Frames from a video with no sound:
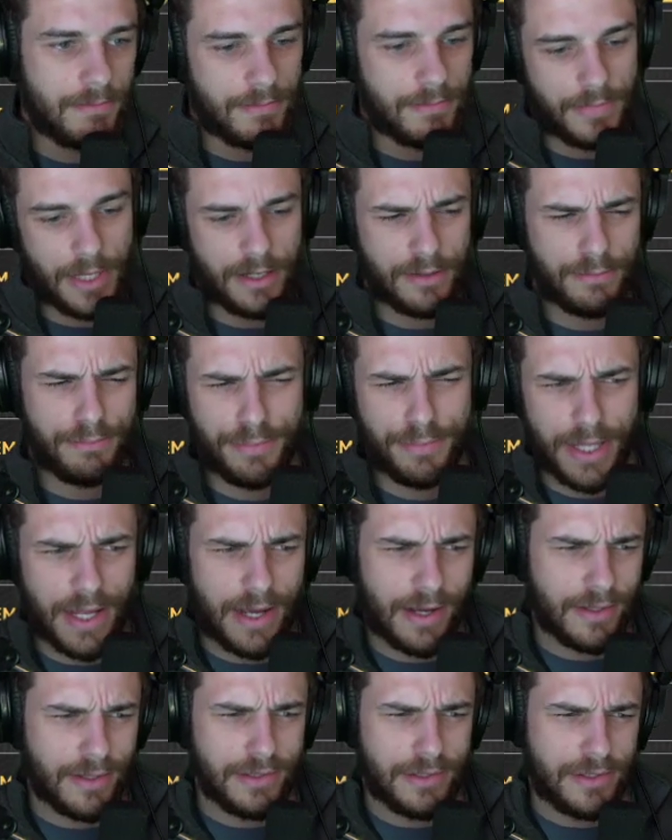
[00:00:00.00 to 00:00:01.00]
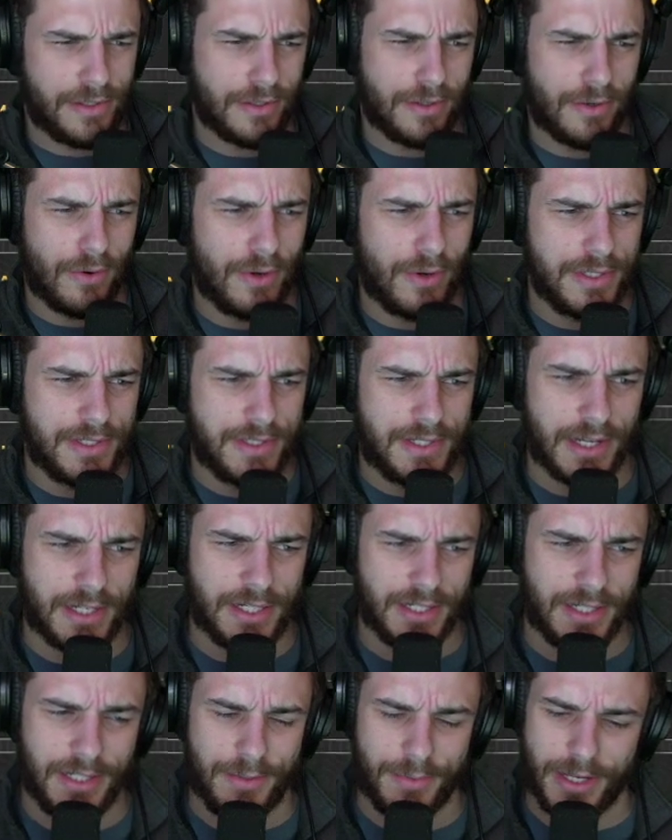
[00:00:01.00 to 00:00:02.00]
They could blacklist your coins
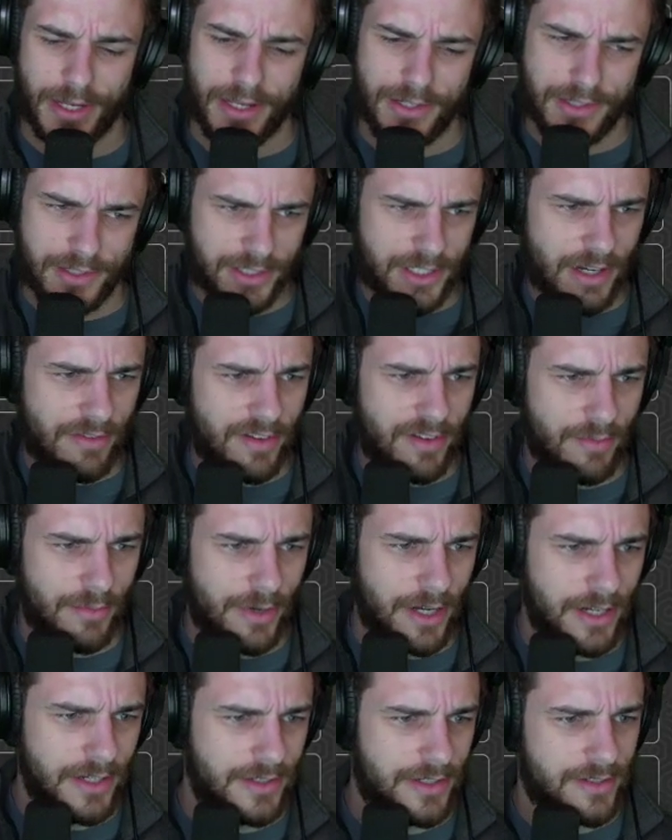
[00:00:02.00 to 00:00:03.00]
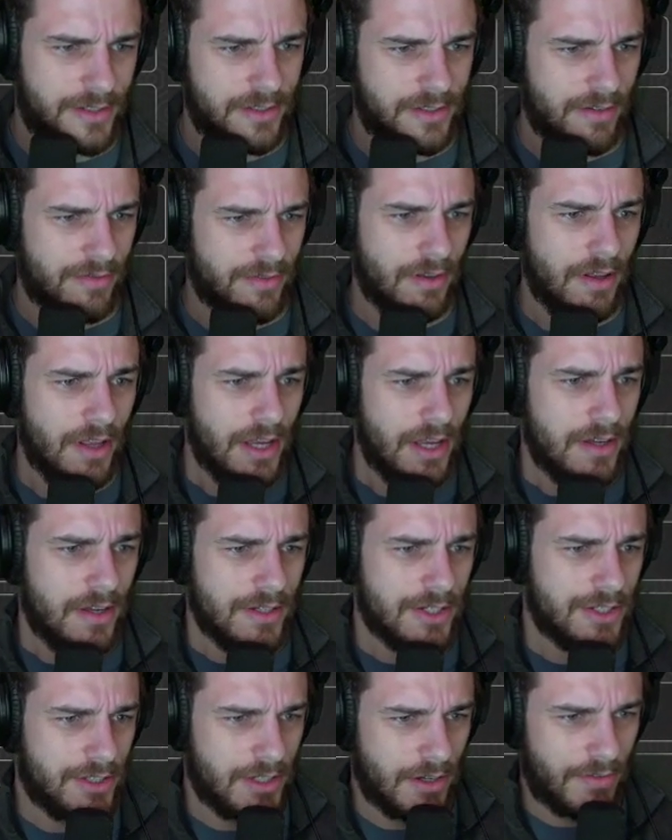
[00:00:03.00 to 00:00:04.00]
technically, but hey, just shuffle them, right? Just shuffle
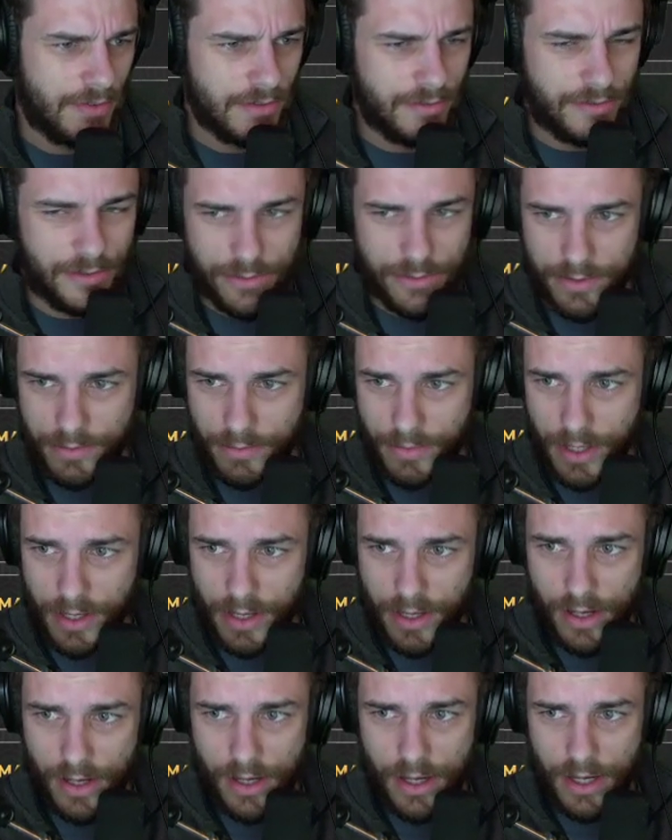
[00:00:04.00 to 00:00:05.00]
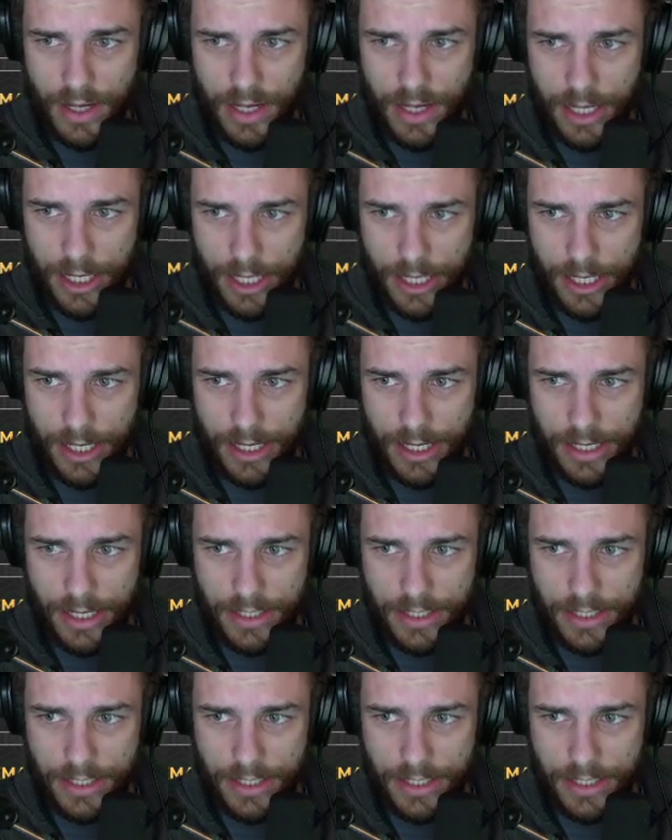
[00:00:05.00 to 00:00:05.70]
and fuse them. And